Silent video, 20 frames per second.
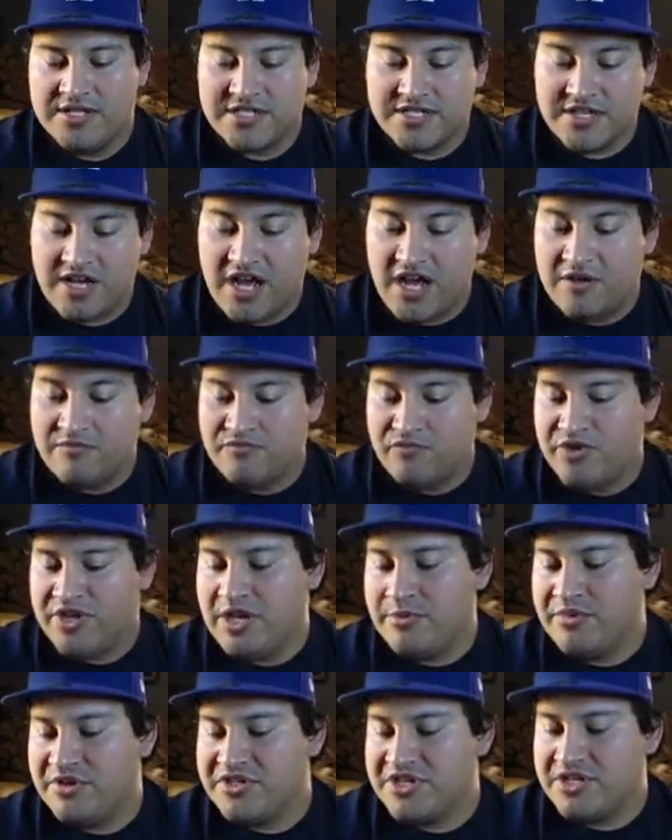Snom, we
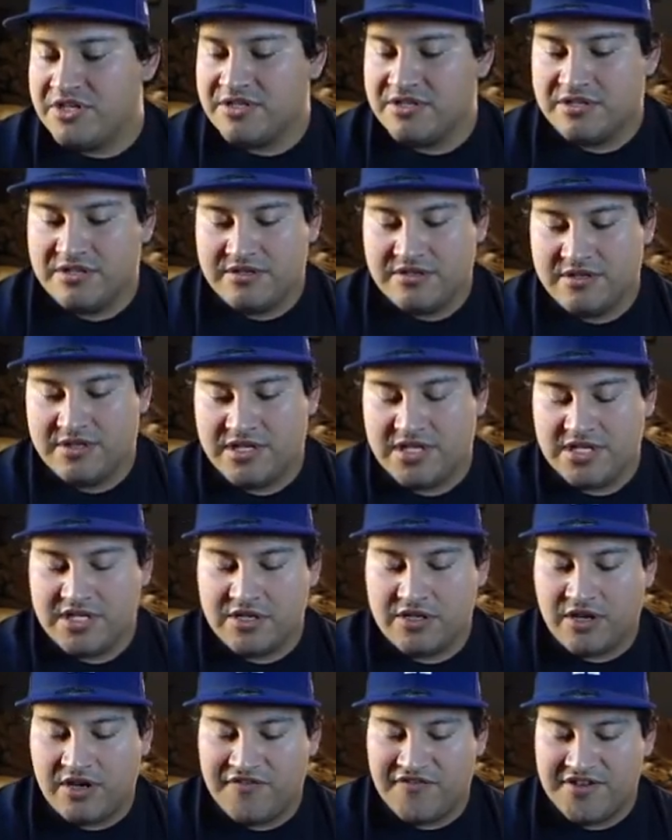got Butt Cheeks,
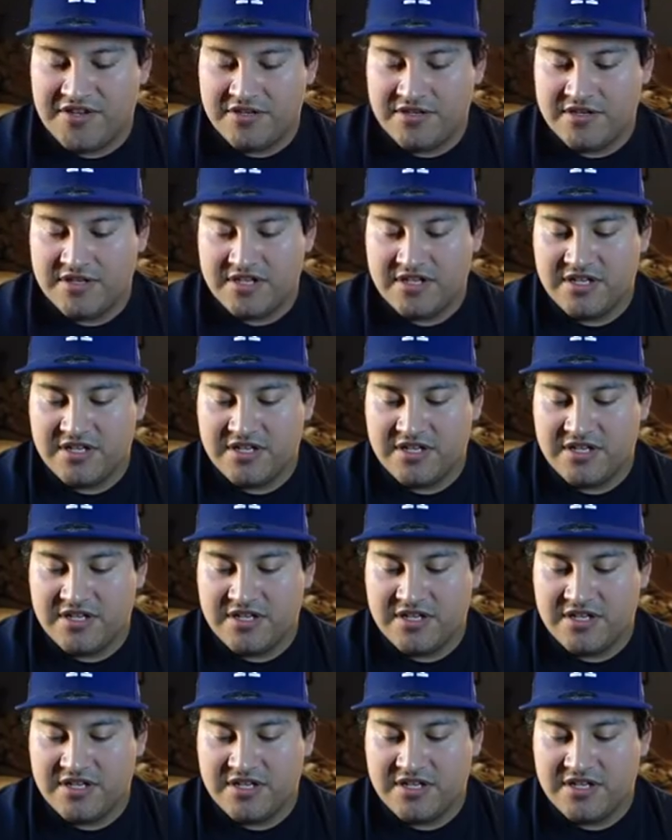Koffing,